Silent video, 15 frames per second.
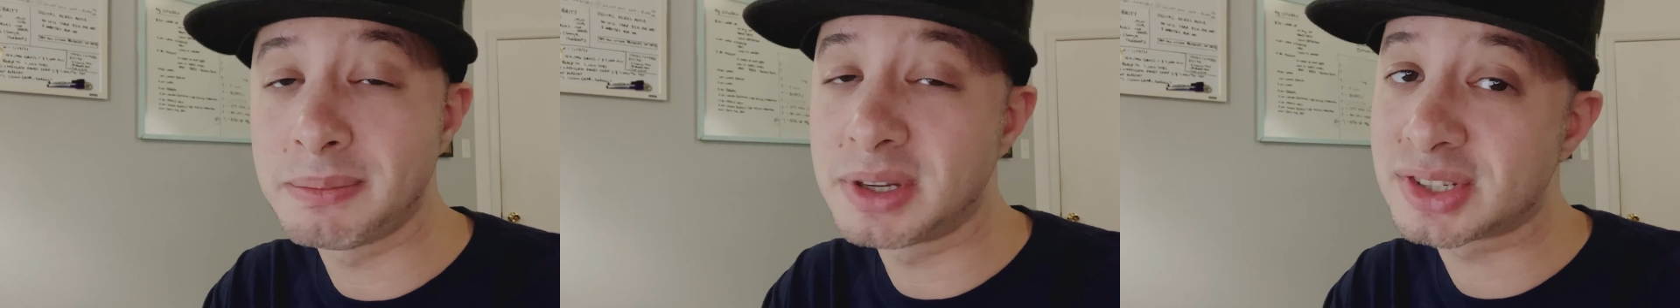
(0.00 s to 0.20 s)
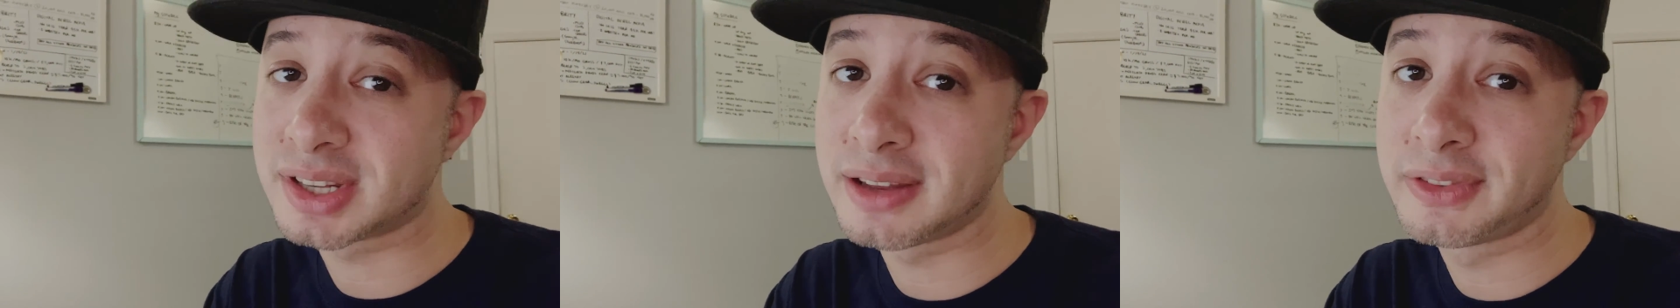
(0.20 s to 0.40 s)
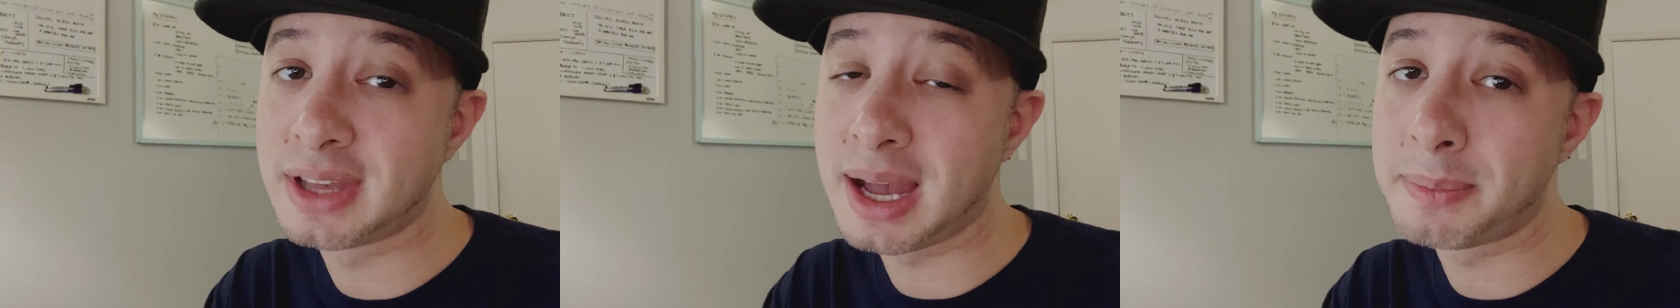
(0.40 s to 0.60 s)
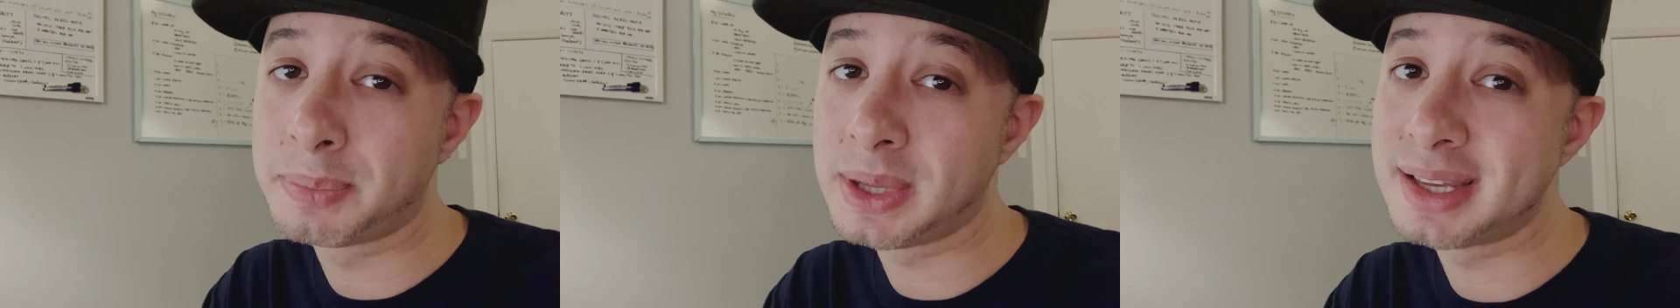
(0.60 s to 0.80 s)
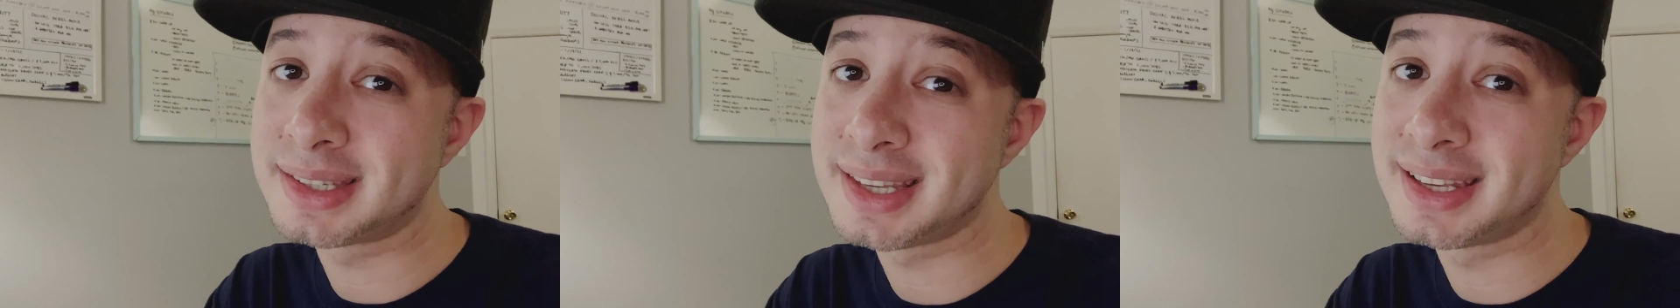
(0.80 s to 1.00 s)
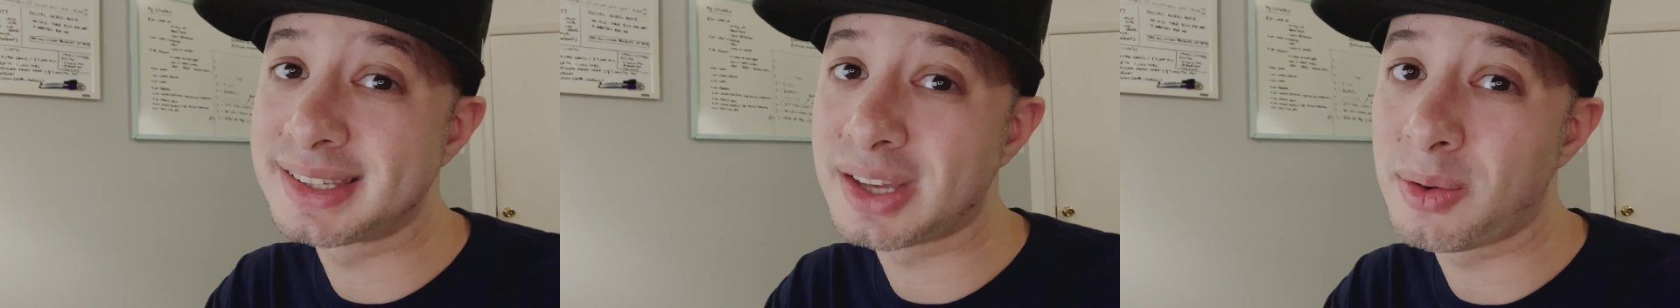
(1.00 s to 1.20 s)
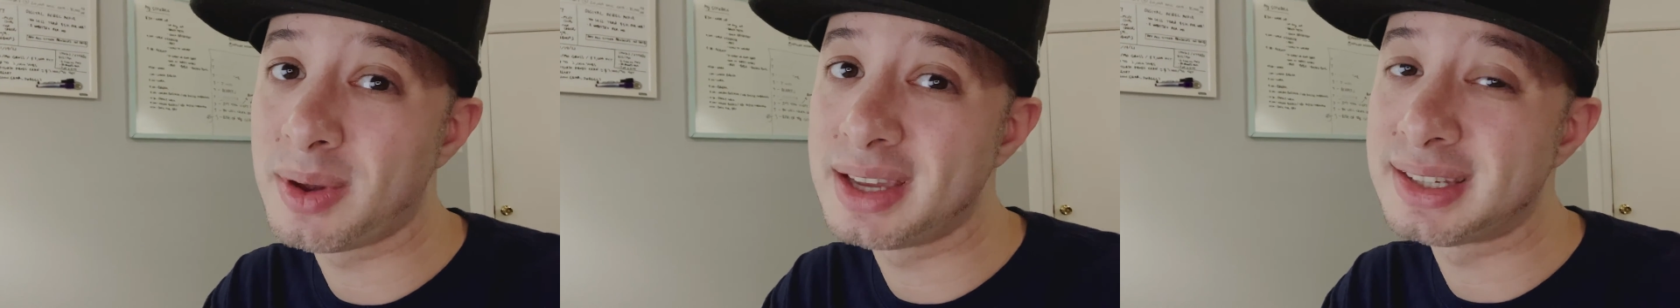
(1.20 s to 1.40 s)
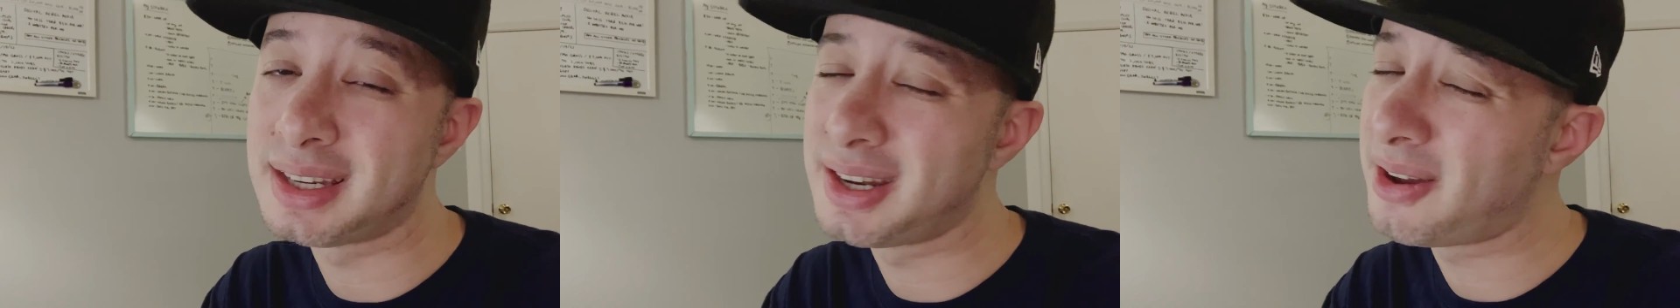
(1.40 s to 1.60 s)
Much love, God bless, and as
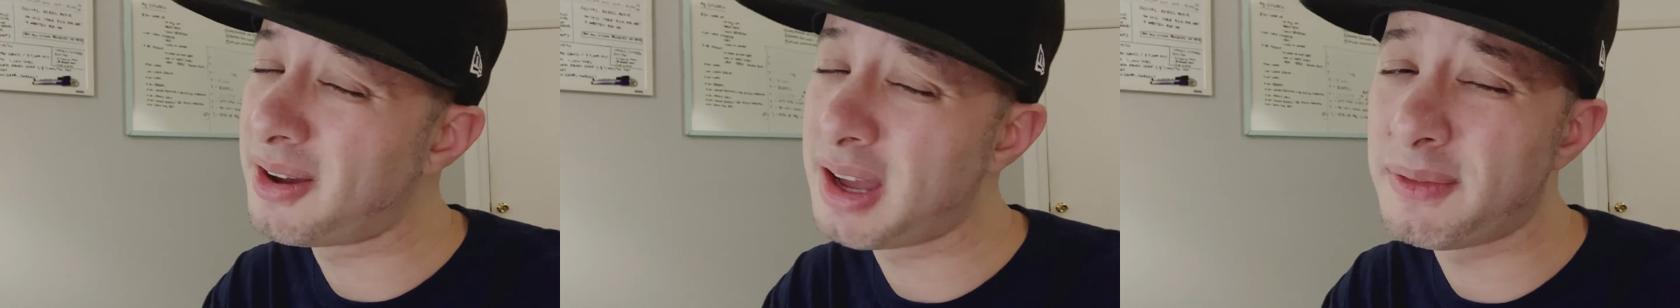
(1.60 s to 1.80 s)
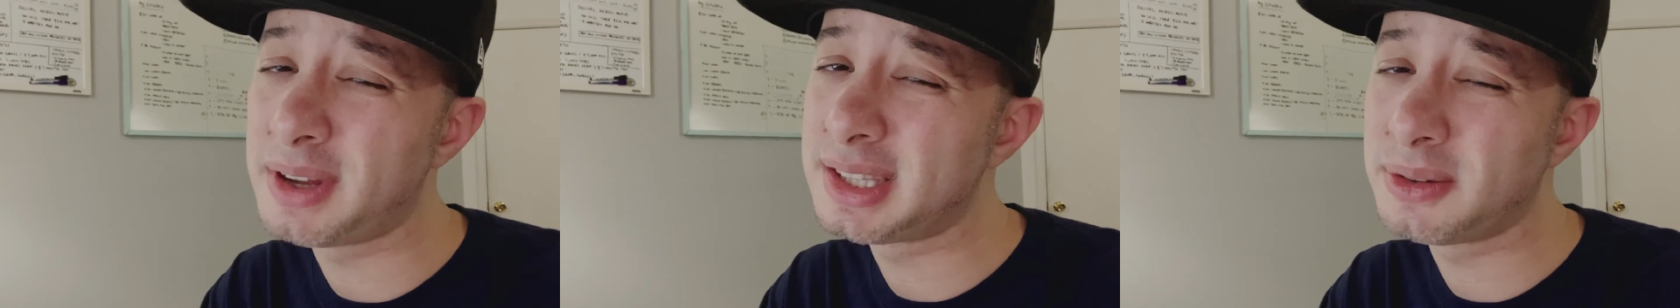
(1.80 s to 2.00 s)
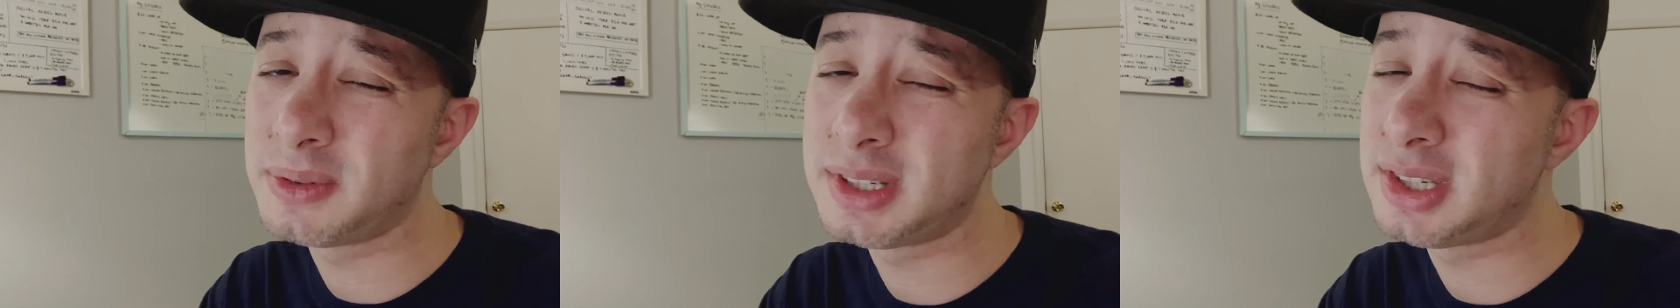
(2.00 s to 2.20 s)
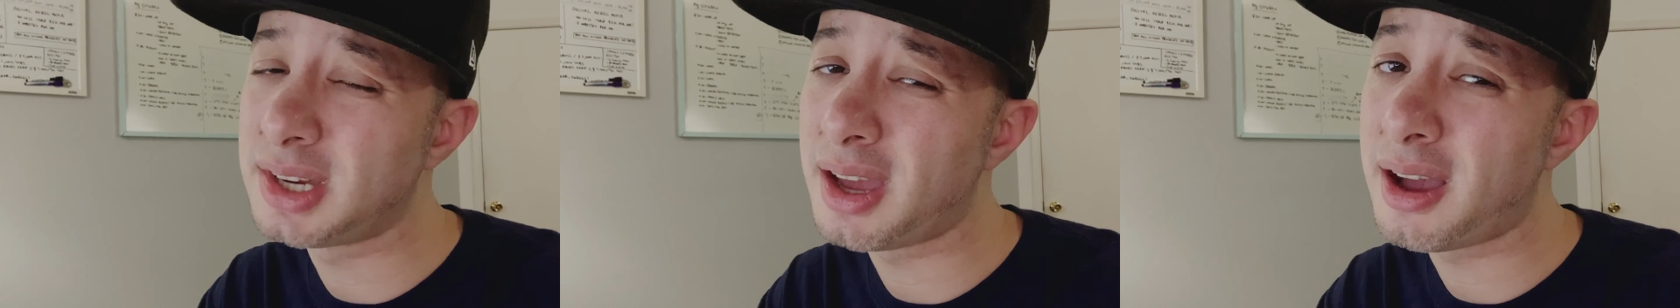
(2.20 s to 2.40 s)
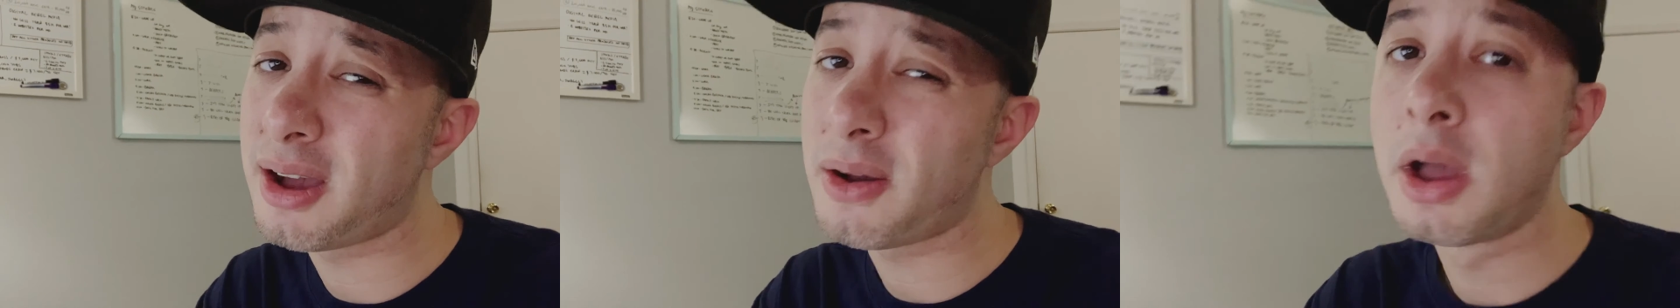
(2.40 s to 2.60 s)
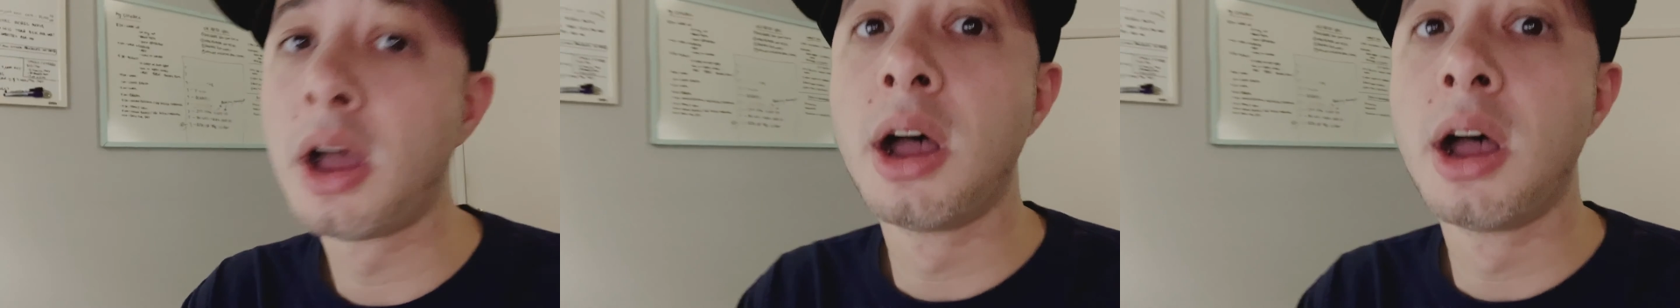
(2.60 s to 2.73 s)
always, you know how I do it, y'all.